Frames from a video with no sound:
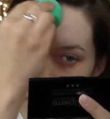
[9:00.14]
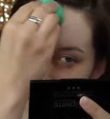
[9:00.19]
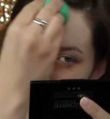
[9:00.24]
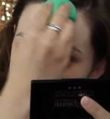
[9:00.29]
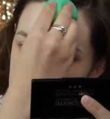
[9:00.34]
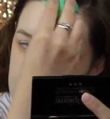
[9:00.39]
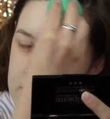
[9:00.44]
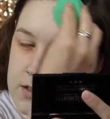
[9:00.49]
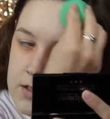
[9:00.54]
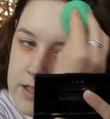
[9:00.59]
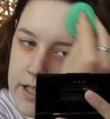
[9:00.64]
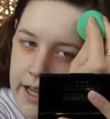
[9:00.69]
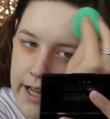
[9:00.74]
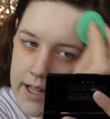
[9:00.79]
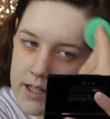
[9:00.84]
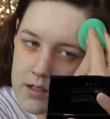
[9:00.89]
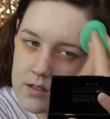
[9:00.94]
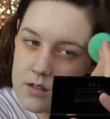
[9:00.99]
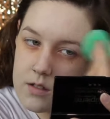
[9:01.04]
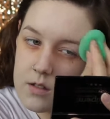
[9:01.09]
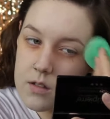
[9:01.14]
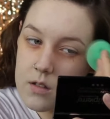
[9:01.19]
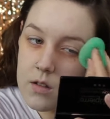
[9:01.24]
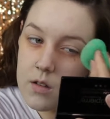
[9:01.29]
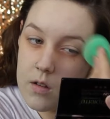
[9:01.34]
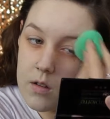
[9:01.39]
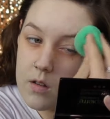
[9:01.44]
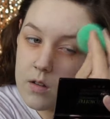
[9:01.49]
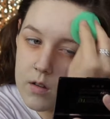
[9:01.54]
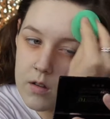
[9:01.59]
It looks nice.
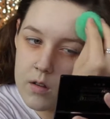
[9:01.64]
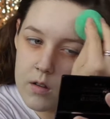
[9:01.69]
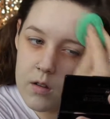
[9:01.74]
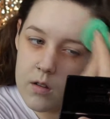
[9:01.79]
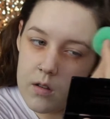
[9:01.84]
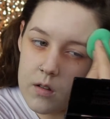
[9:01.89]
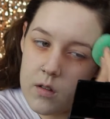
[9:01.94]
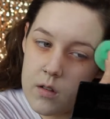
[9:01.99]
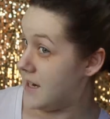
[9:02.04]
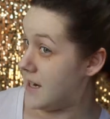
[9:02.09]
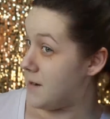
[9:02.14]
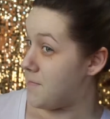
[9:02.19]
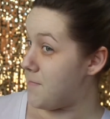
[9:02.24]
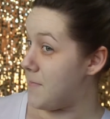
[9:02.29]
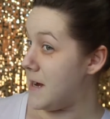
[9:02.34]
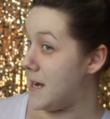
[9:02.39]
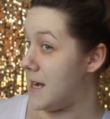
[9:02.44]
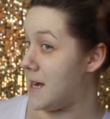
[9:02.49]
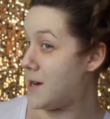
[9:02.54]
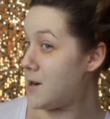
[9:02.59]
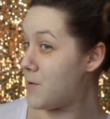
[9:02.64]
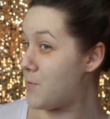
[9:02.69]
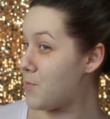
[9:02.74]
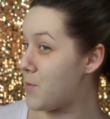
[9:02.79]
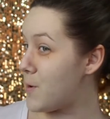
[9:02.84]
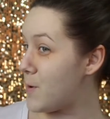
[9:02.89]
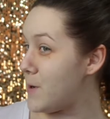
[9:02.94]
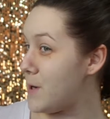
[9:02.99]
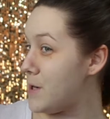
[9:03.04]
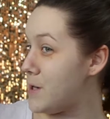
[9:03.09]
My little
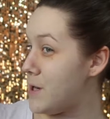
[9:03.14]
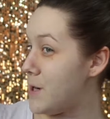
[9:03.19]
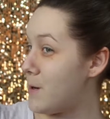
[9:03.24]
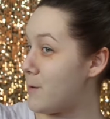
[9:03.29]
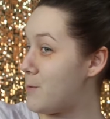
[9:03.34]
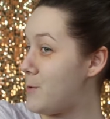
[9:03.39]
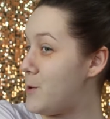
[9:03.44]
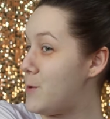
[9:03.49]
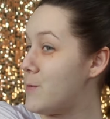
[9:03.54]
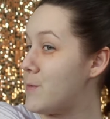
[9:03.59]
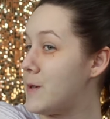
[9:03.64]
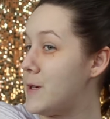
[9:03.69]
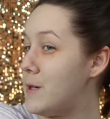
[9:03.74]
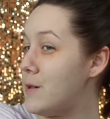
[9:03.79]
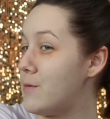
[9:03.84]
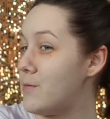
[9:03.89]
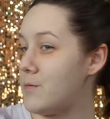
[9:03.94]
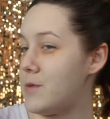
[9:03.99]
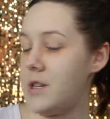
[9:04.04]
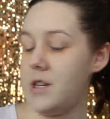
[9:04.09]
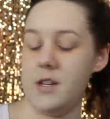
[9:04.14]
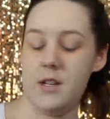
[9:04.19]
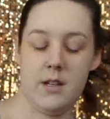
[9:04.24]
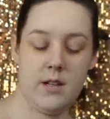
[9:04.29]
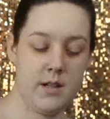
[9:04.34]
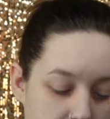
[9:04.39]
ponytail is so cute.